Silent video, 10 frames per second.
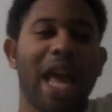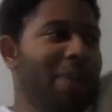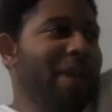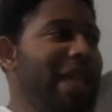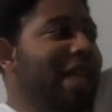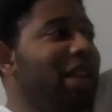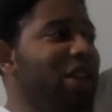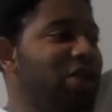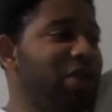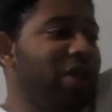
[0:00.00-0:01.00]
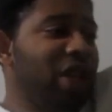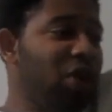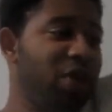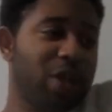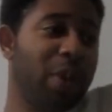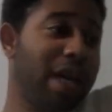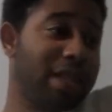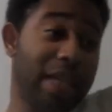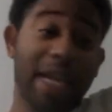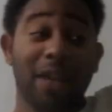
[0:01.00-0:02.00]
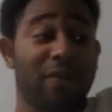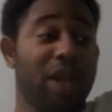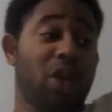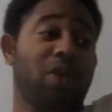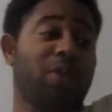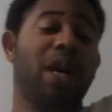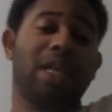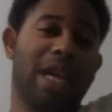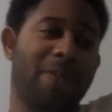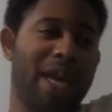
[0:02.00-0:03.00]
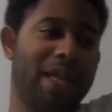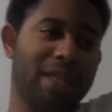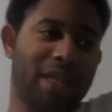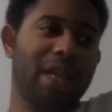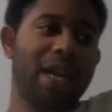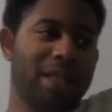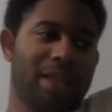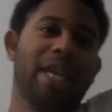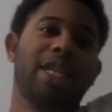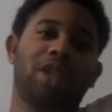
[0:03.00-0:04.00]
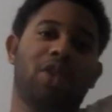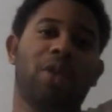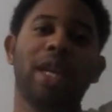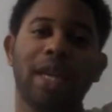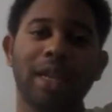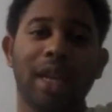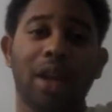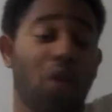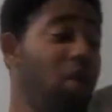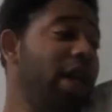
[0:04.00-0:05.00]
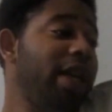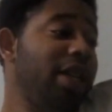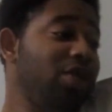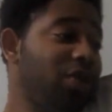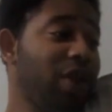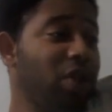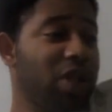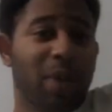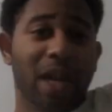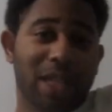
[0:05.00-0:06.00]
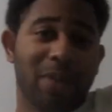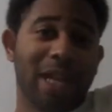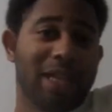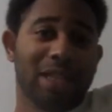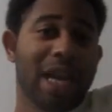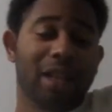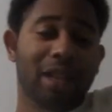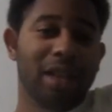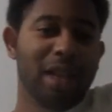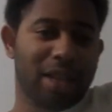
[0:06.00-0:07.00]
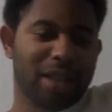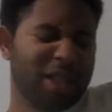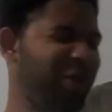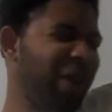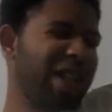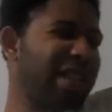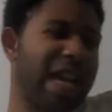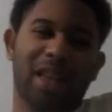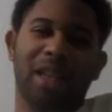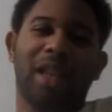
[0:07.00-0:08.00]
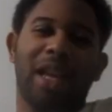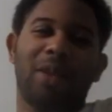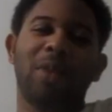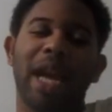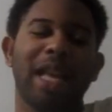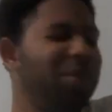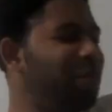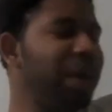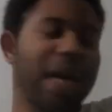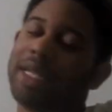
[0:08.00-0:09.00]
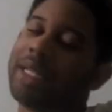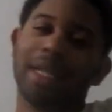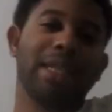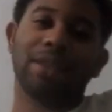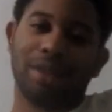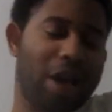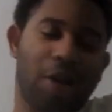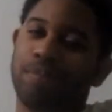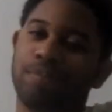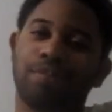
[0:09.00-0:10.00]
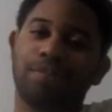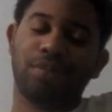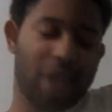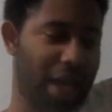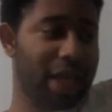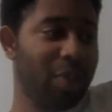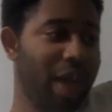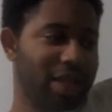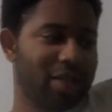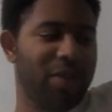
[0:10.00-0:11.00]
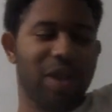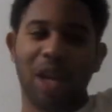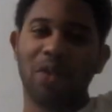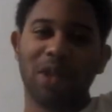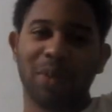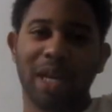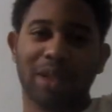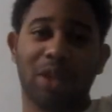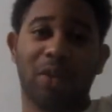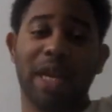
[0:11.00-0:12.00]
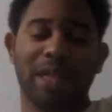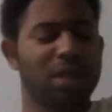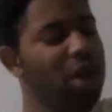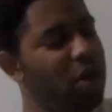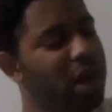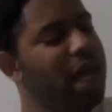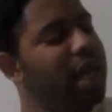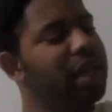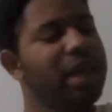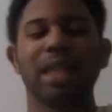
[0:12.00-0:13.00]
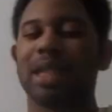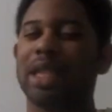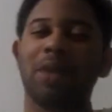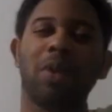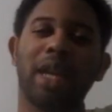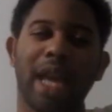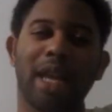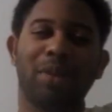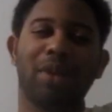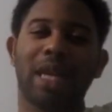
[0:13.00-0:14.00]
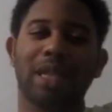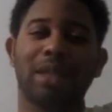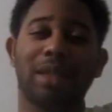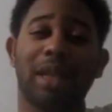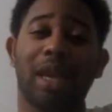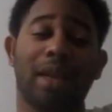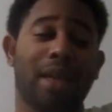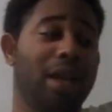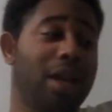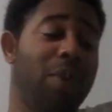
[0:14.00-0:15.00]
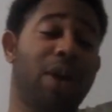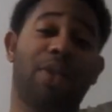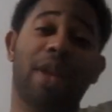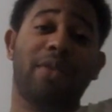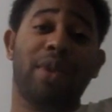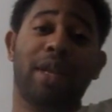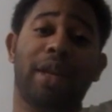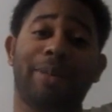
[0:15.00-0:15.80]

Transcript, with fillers: I mean, he could have used a video response, any video response I made to, to Laci Green, or he could have used a video response I made to Jaclyn Glenn, because fuck Jaclyn Glenn, right? But no. Now he picks the video response to Grace. So let's see what Hannibal has to say about that video.